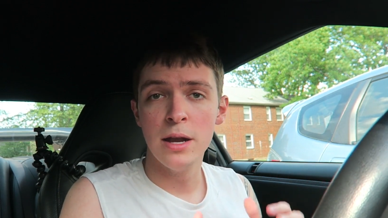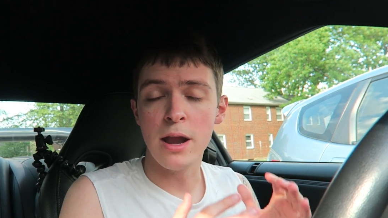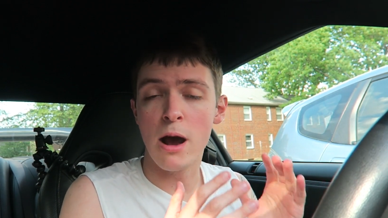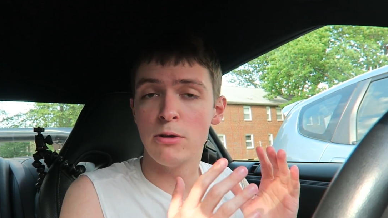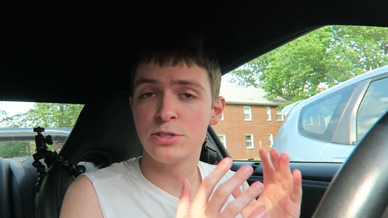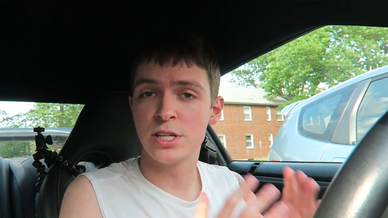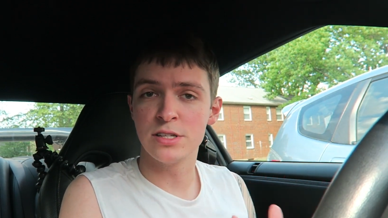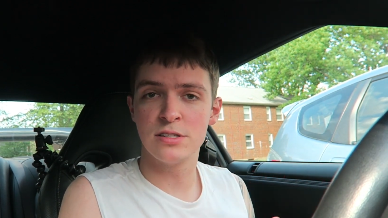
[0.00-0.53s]
Now
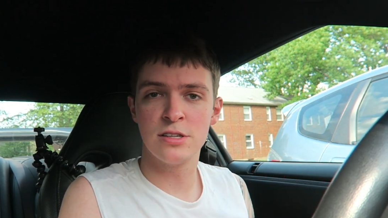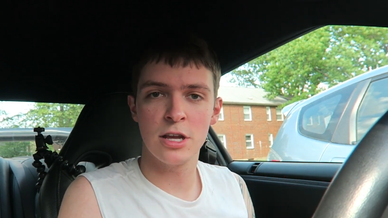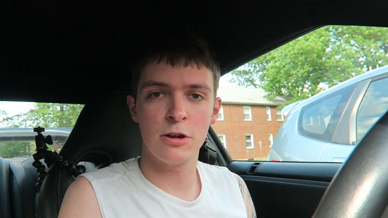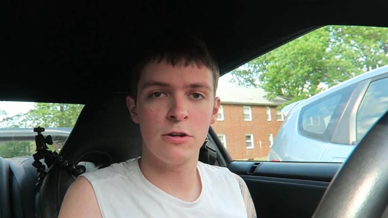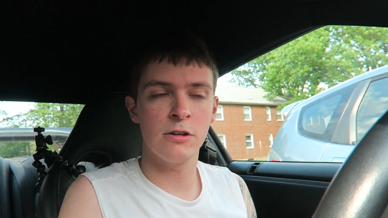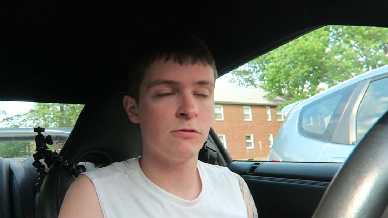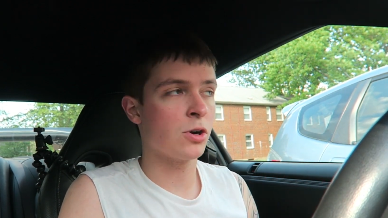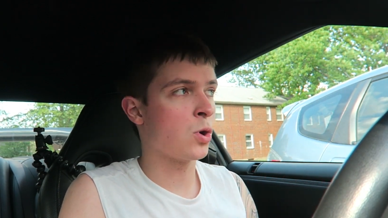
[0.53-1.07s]
I was
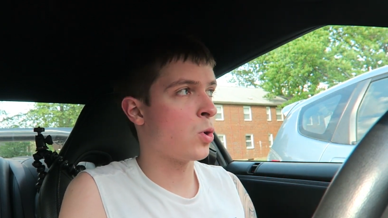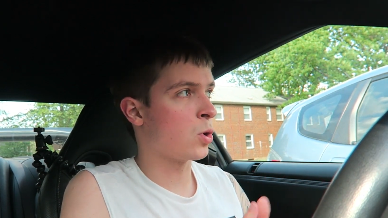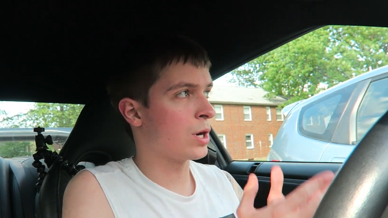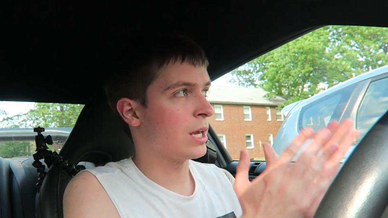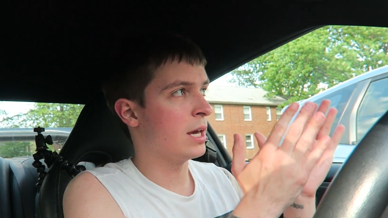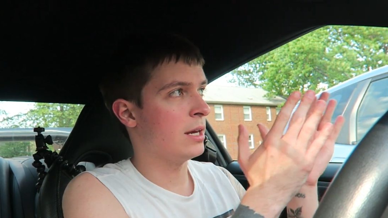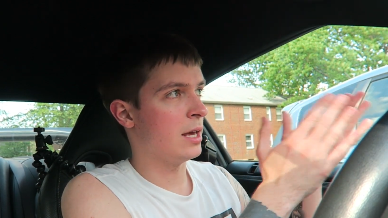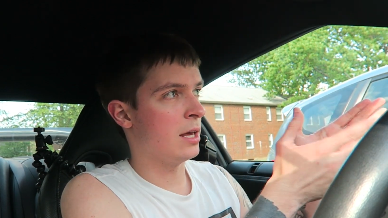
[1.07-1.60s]
considering
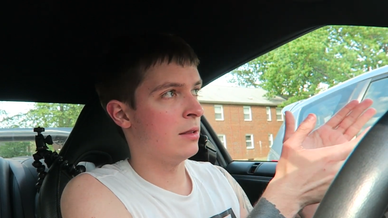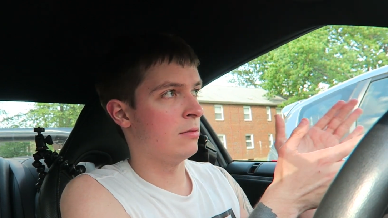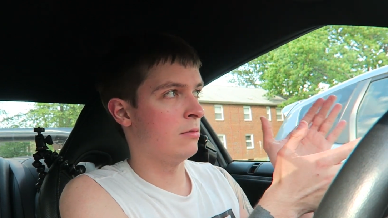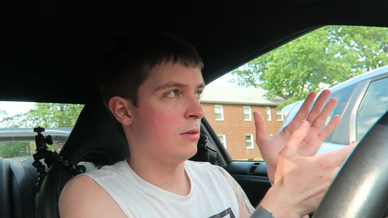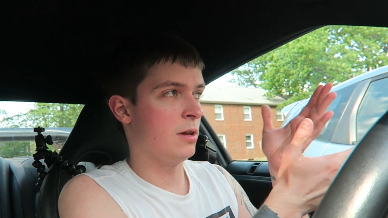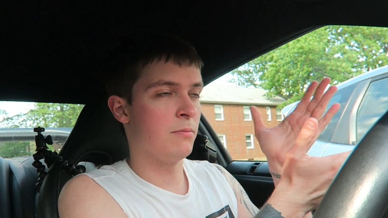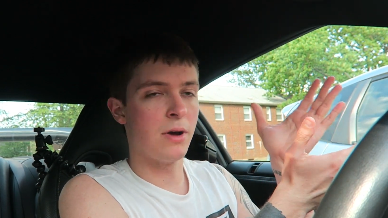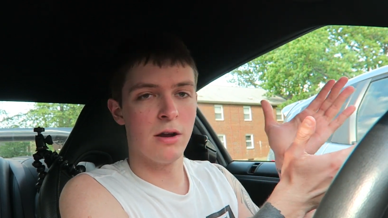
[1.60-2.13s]
recording it
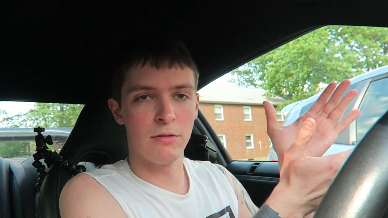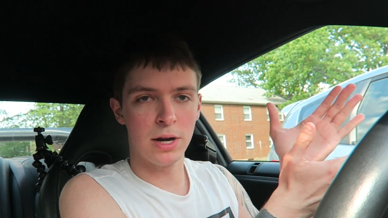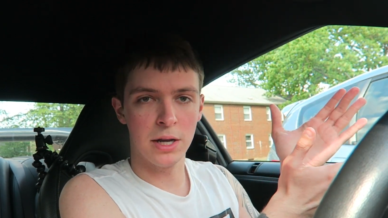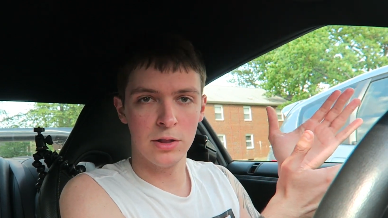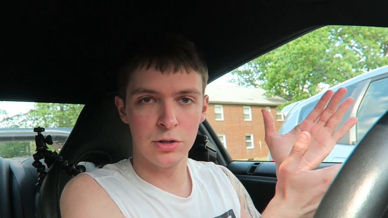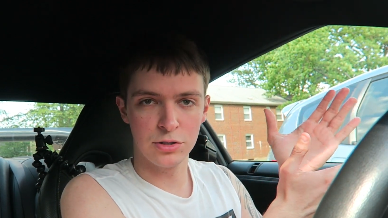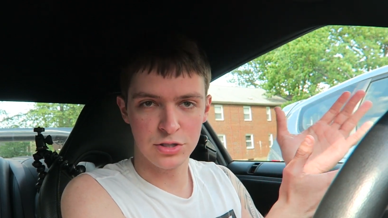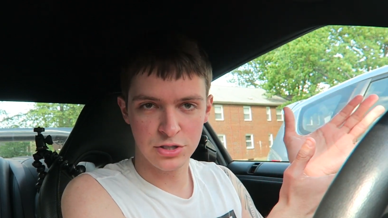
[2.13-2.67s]
in my
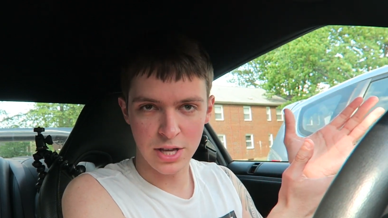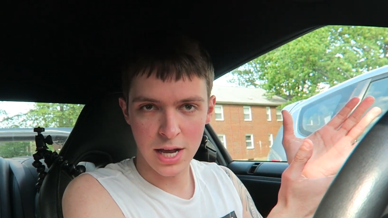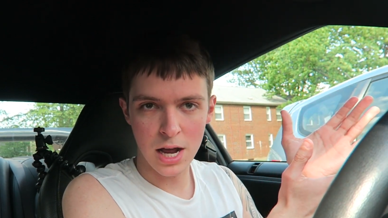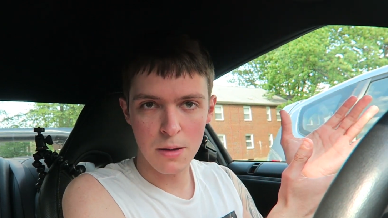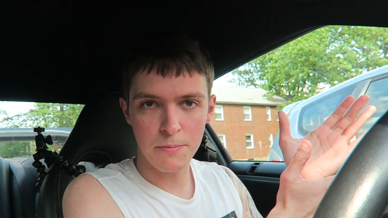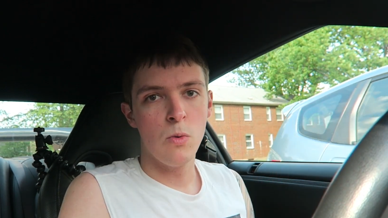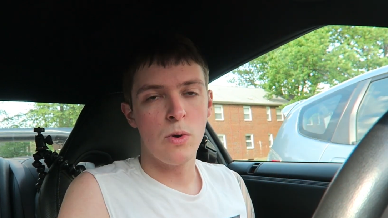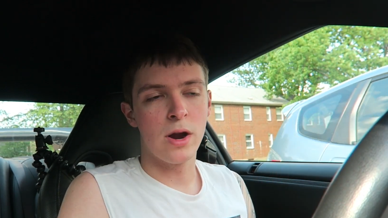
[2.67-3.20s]
regular
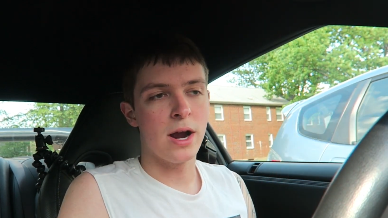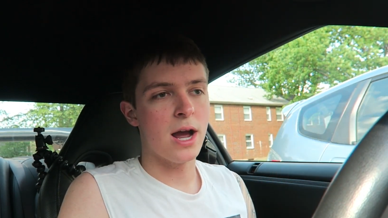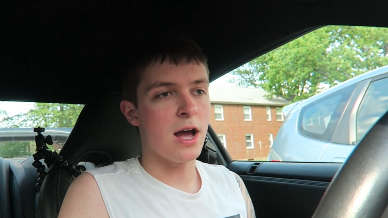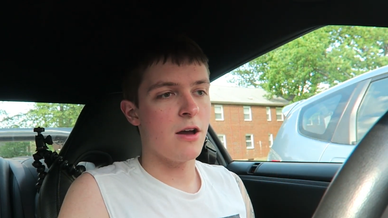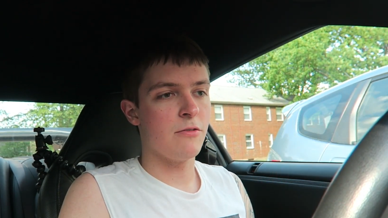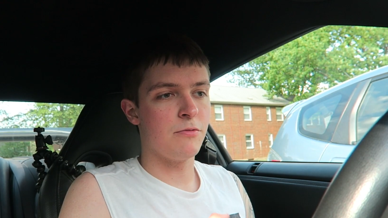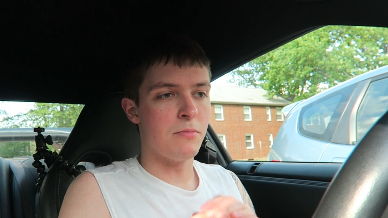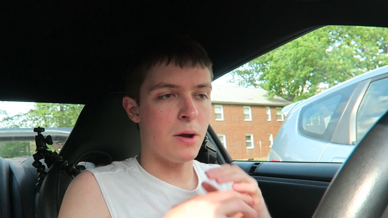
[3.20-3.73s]
setup where I
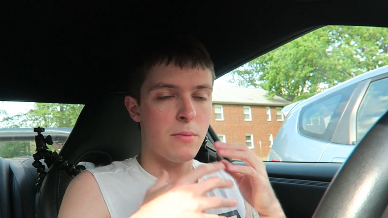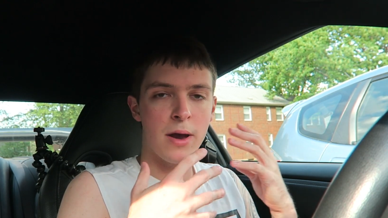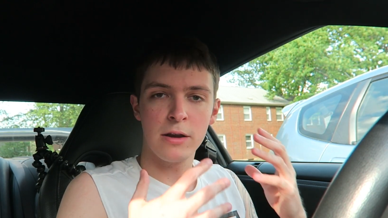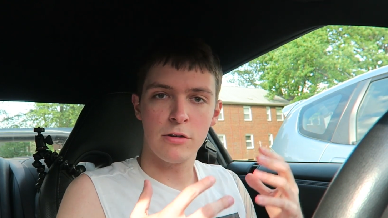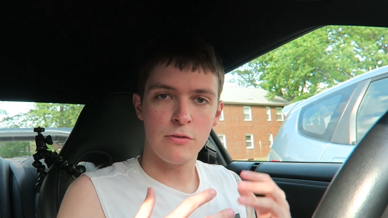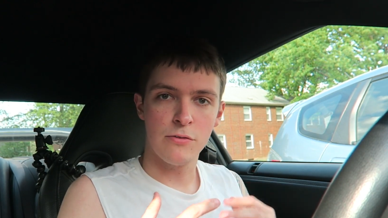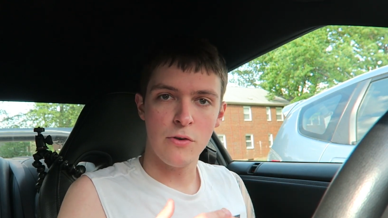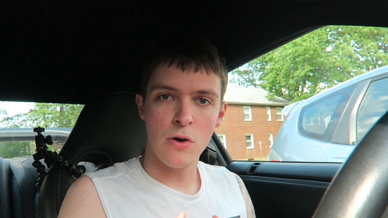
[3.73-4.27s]
have my
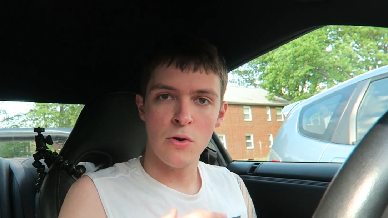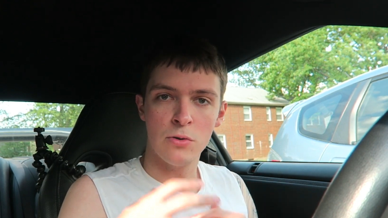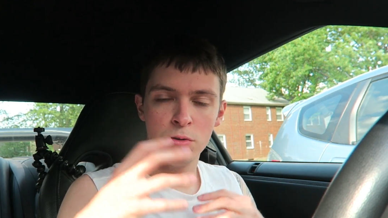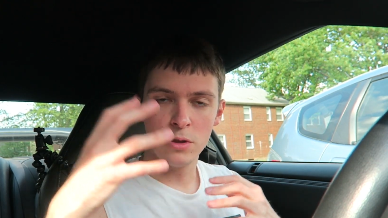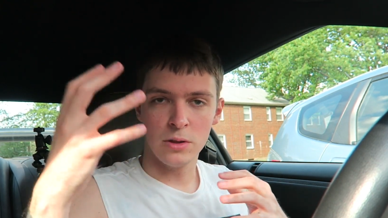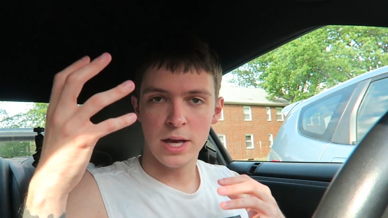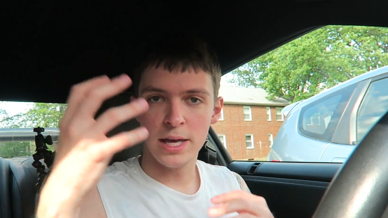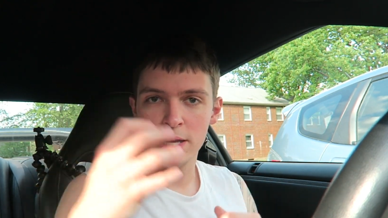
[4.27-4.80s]
microphone,
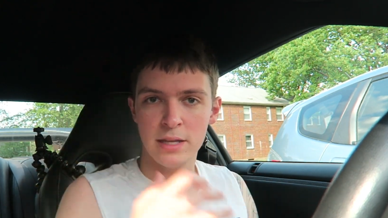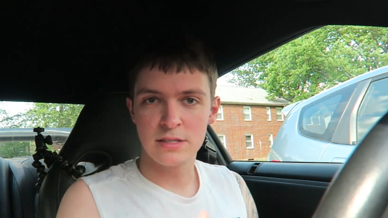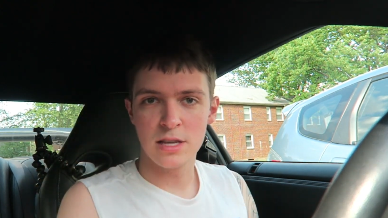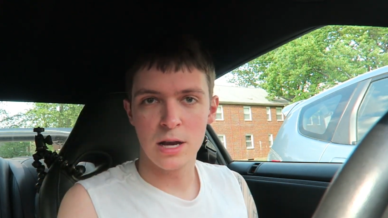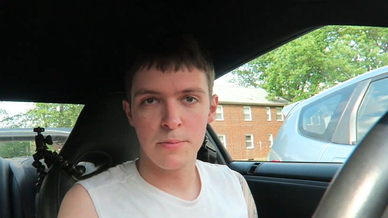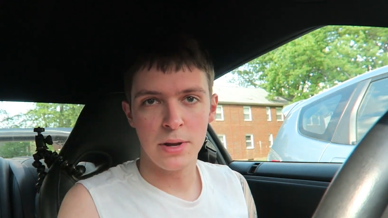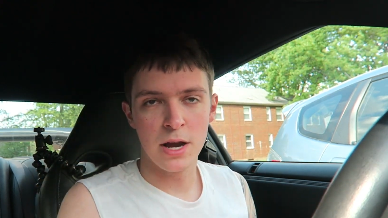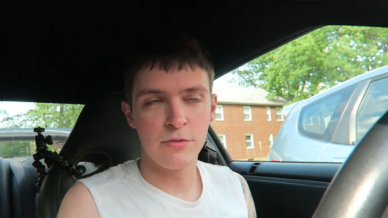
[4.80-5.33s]
the lighting
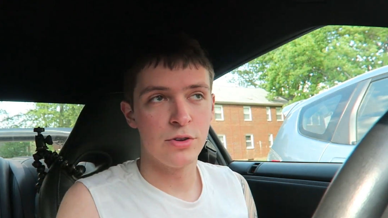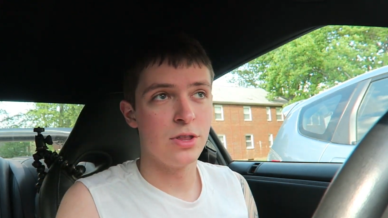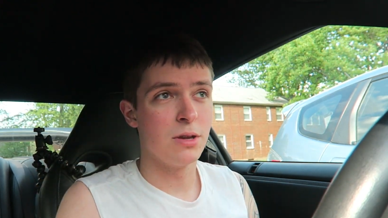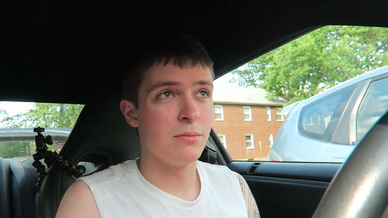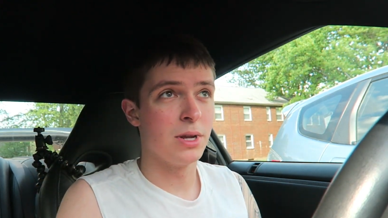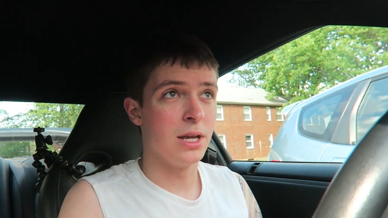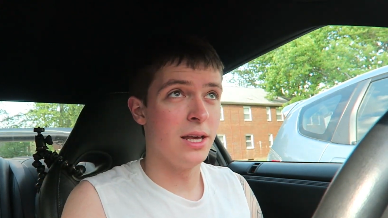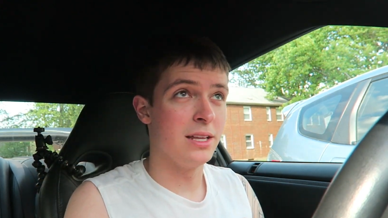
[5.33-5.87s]
setup and everything,
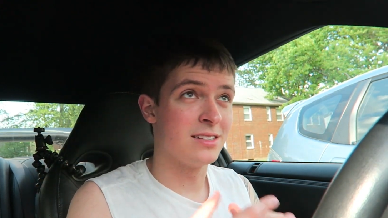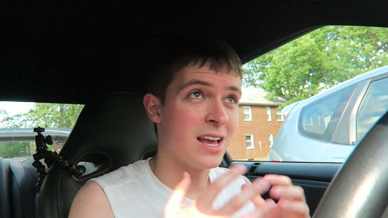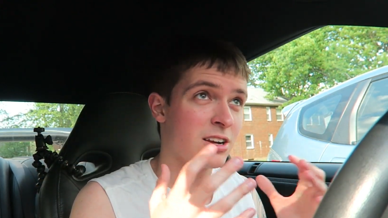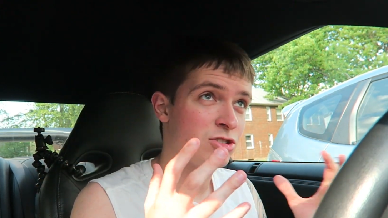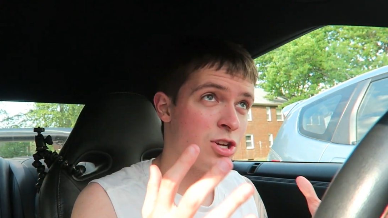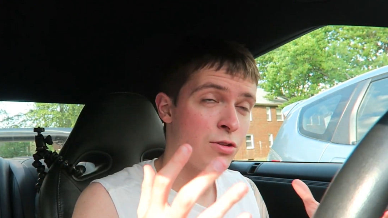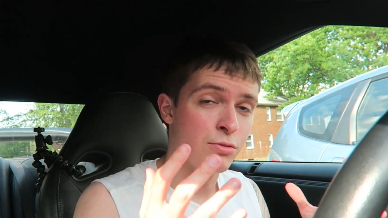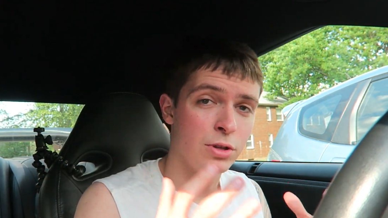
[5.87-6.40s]
but it's
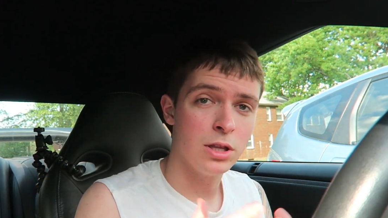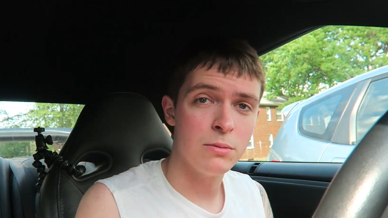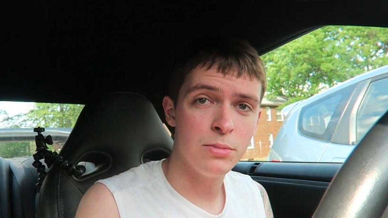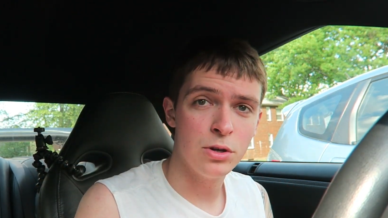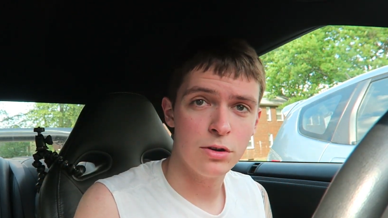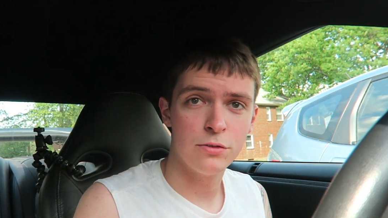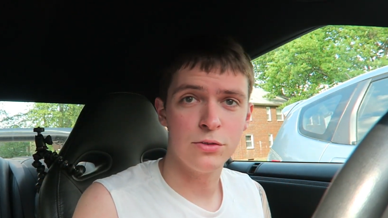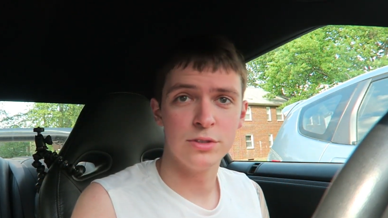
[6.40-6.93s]
actually a really
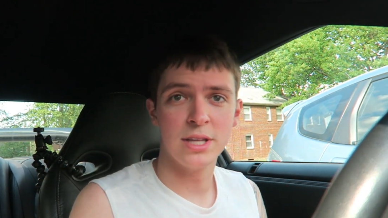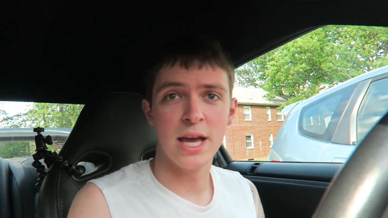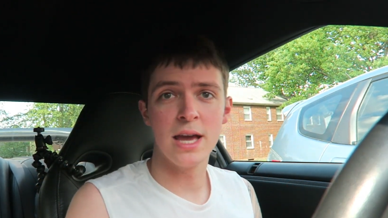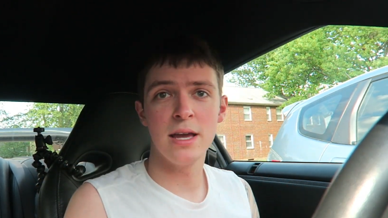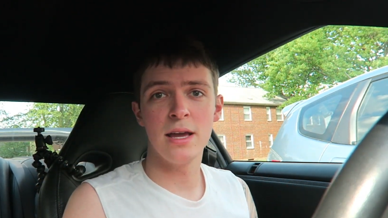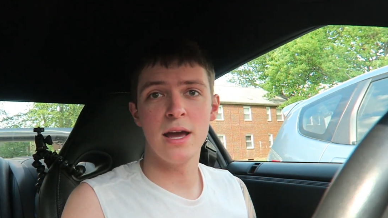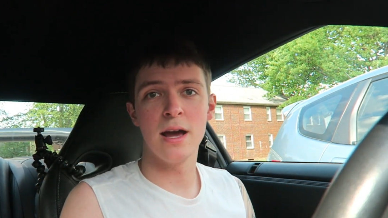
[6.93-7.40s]
beautiful day.